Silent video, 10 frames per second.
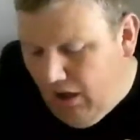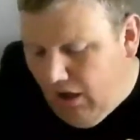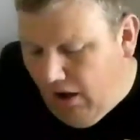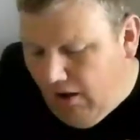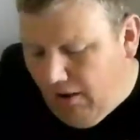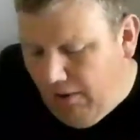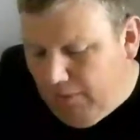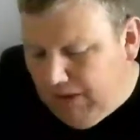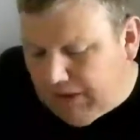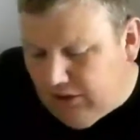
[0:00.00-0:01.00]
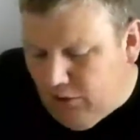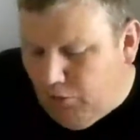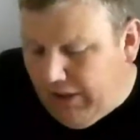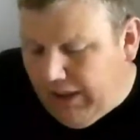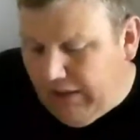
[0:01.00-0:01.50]
Minnesota
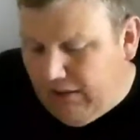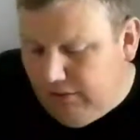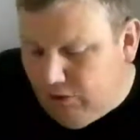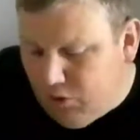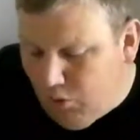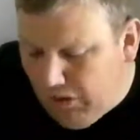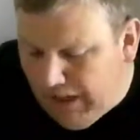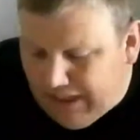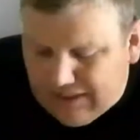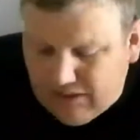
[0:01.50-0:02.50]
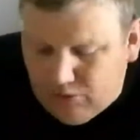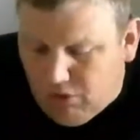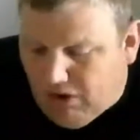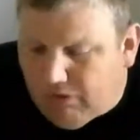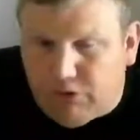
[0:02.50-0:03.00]
winning
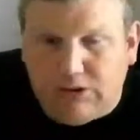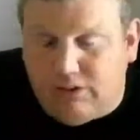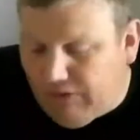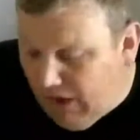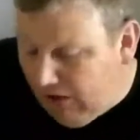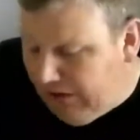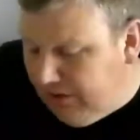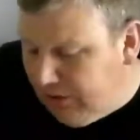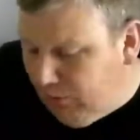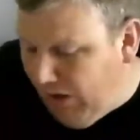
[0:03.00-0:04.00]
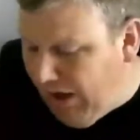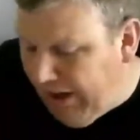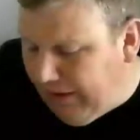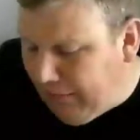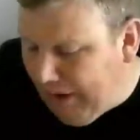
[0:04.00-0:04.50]
28-12 versus the Falcons.
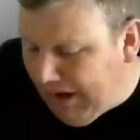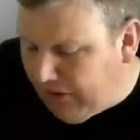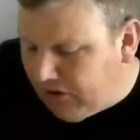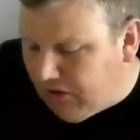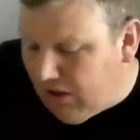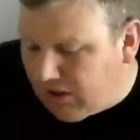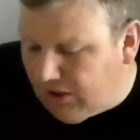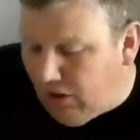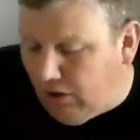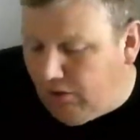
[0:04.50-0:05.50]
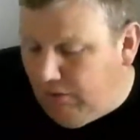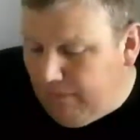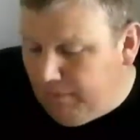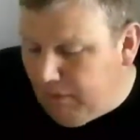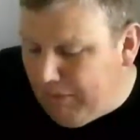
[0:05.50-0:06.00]
Why the Packers
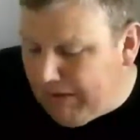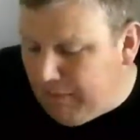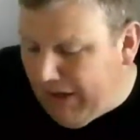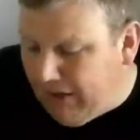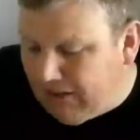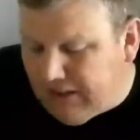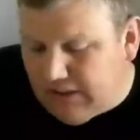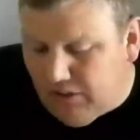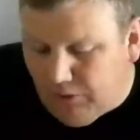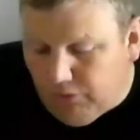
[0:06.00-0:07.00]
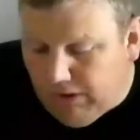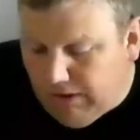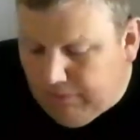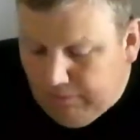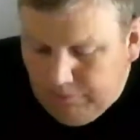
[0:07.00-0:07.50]
beat the Bears
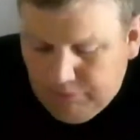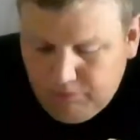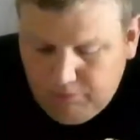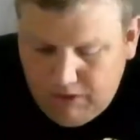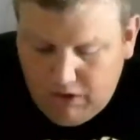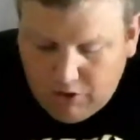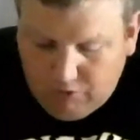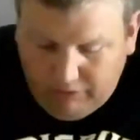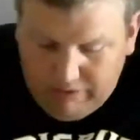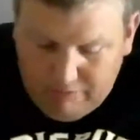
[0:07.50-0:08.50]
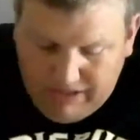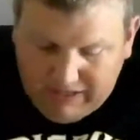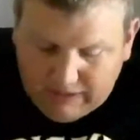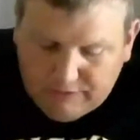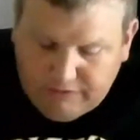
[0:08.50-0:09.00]
10-3. Green Bay
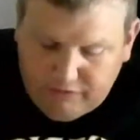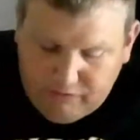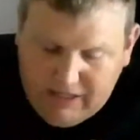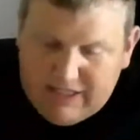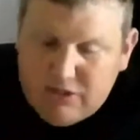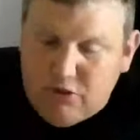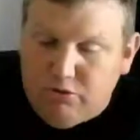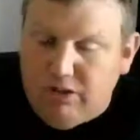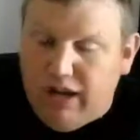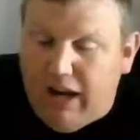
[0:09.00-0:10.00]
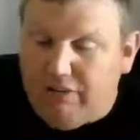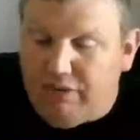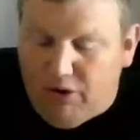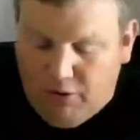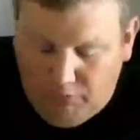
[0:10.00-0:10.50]
is favored by 2.5
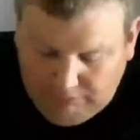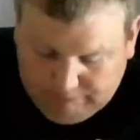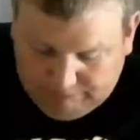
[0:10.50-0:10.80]
at home.